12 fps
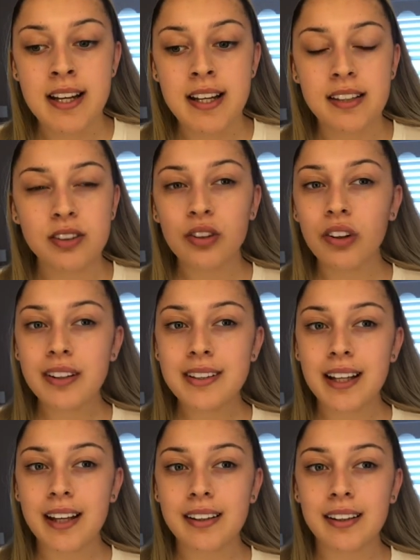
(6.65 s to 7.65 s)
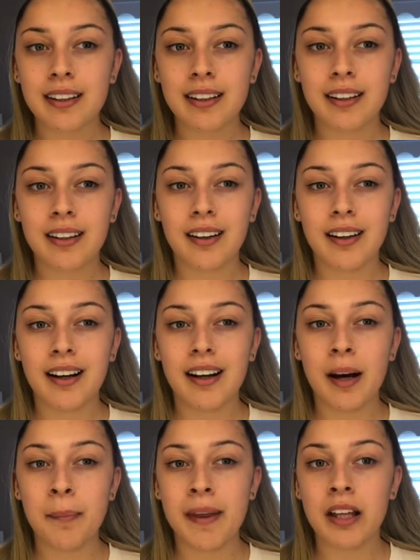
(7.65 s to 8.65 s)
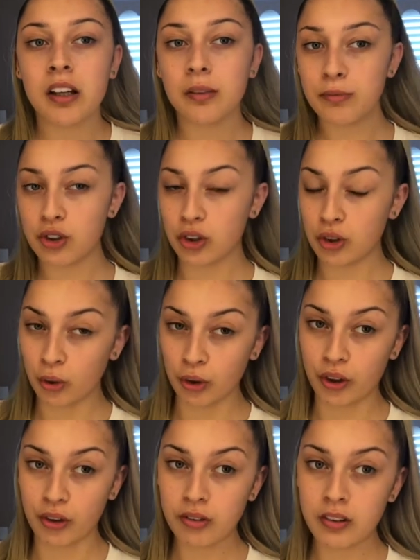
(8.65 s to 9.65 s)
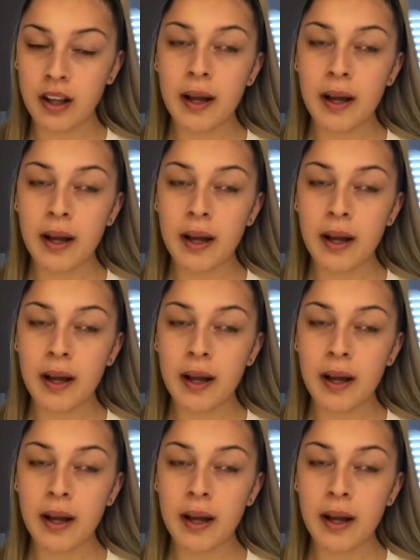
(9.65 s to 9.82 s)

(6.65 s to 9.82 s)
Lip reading: it's not exactly a makeup tutorial,